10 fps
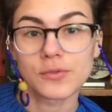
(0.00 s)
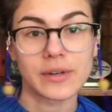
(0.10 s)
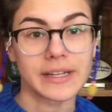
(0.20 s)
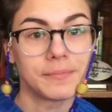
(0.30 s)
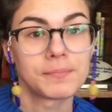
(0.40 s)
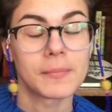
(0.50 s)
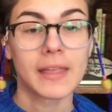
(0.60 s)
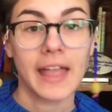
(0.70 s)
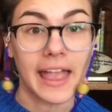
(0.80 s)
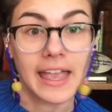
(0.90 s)
read
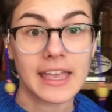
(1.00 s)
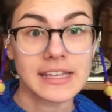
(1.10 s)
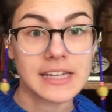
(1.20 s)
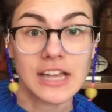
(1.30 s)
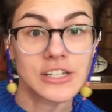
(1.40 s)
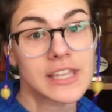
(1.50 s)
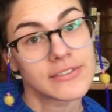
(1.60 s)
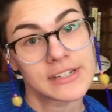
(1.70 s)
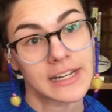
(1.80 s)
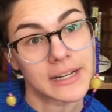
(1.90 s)
and I just
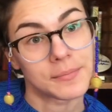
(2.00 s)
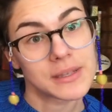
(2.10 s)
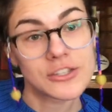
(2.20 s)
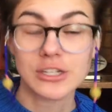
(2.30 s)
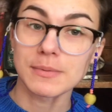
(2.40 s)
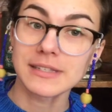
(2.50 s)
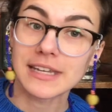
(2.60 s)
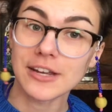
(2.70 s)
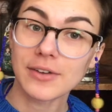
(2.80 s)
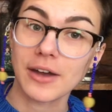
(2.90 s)
haven't done it. It's just been
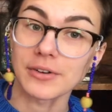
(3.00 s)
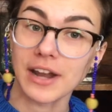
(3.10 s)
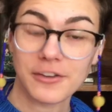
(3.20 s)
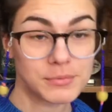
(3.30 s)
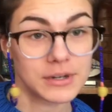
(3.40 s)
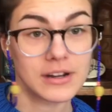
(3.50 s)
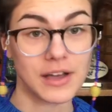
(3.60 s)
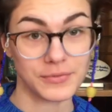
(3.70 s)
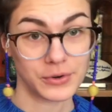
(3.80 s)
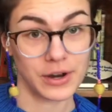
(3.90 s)
sitting around and I've put it
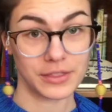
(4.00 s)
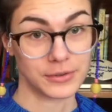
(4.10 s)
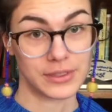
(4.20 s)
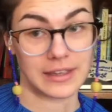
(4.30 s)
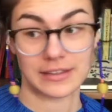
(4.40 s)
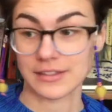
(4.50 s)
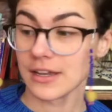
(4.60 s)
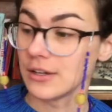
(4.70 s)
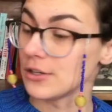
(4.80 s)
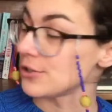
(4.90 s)
off for other things.
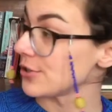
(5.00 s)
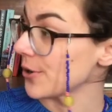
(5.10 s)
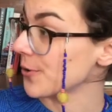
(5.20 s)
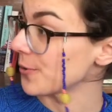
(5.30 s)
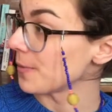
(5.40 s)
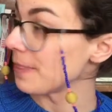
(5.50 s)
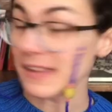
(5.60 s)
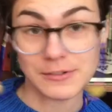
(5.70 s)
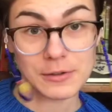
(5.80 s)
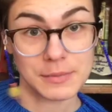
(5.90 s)
So
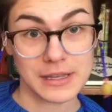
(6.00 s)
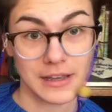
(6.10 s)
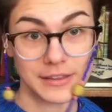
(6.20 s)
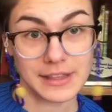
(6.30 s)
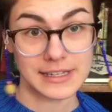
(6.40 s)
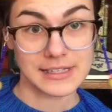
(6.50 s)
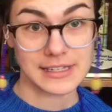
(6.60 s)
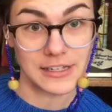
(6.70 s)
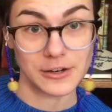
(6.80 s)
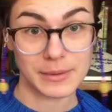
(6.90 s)
this will be on the list
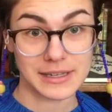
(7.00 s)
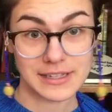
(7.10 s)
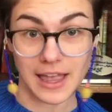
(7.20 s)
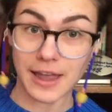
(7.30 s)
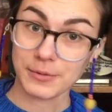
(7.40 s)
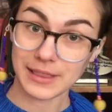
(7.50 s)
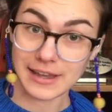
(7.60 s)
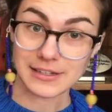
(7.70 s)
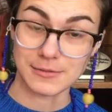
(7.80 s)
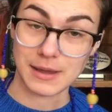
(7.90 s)
this year because I would
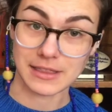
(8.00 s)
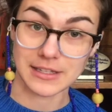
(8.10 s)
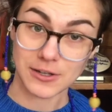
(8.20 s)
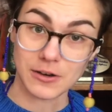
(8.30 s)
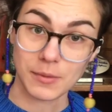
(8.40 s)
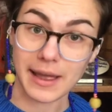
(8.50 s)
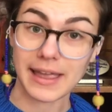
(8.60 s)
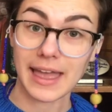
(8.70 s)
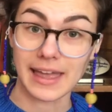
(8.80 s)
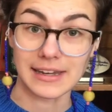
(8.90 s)
like to make this go
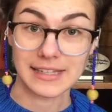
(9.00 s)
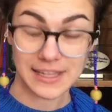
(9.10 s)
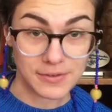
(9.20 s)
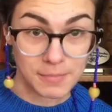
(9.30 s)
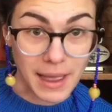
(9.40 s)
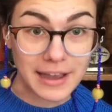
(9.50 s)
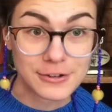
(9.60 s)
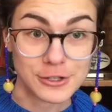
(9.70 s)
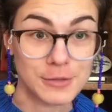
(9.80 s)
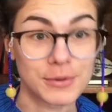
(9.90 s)
away and give it back
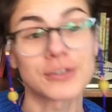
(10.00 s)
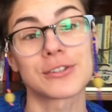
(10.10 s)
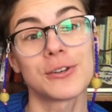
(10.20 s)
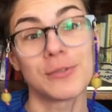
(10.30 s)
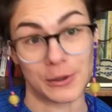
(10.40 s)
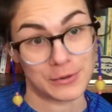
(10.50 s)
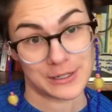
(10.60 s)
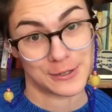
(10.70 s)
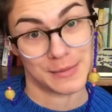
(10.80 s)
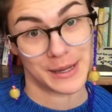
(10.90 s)
to the person who loaned
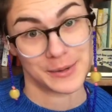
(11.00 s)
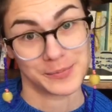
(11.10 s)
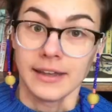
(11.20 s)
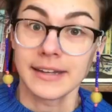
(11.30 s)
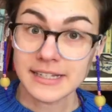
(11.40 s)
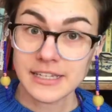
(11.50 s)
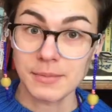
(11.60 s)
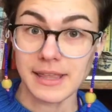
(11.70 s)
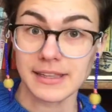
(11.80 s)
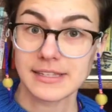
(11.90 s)
it to me. Next on
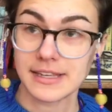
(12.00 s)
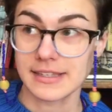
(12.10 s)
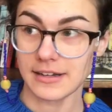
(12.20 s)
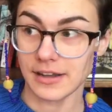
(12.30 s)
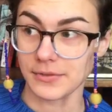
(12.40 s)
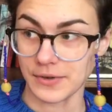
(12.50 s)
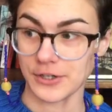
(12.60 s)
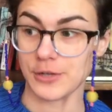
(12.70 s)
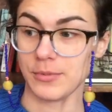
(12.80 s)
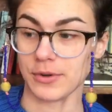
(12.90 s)
my list is a
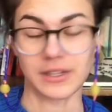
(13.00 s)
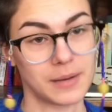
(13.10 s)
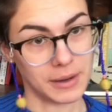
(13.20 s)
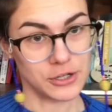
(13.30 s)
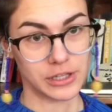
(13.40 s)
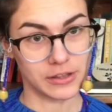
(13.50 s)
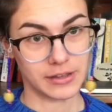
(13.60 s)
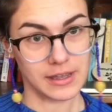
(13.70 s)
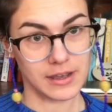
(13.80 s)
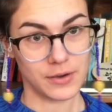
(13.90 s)
nonfiction book that actually
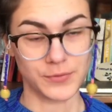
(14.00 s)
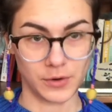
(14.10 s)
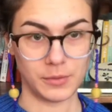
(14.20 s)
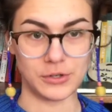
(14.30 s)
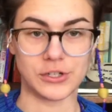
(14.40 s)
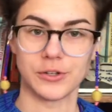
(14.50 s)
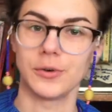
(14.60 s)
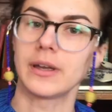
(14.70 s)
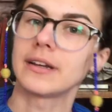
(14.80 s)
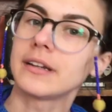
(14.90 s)
looking forward to,
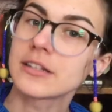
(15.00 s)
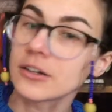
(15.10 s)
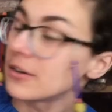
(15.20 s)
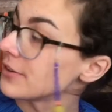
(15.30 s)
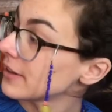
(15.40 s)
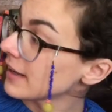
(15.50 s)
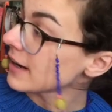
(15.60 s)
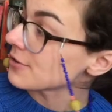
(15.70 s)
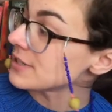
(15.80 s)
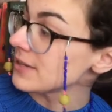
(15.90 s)
and it is called The
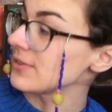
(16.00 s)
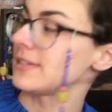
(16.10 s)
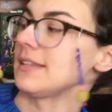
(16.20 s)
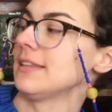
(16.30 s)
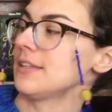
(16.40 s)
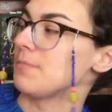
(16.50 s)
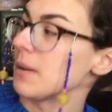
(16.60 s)
Lighthouse Stevensons by